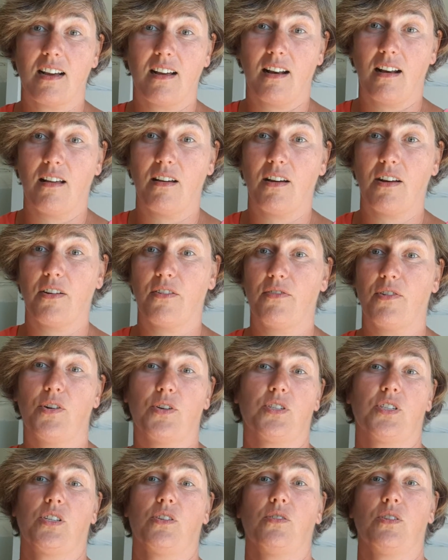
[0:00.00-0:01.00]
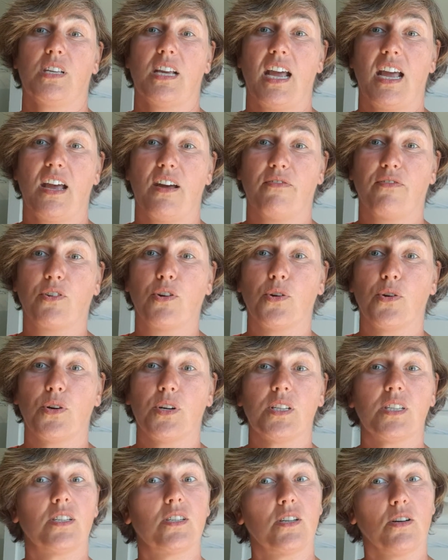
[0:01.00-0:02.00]
a lot of hostels have
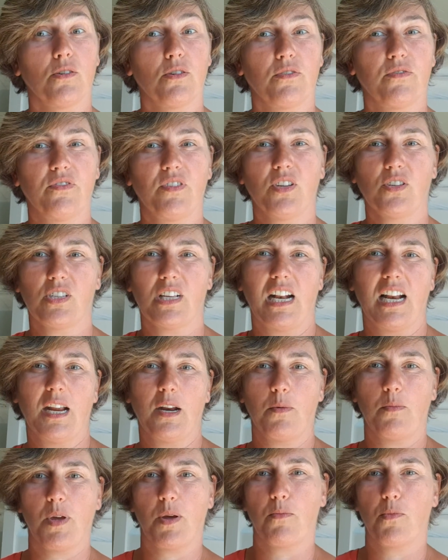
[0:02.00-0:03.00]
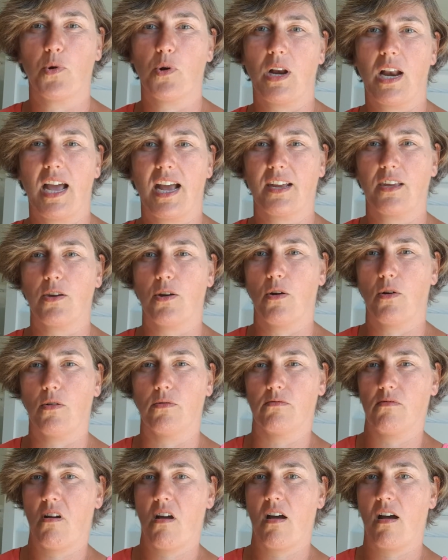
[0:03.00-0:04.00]
curtains, so it feels a little bit more like your
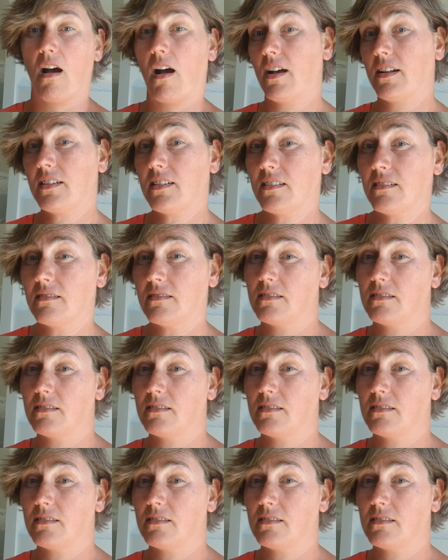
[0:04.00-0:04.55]
own hut,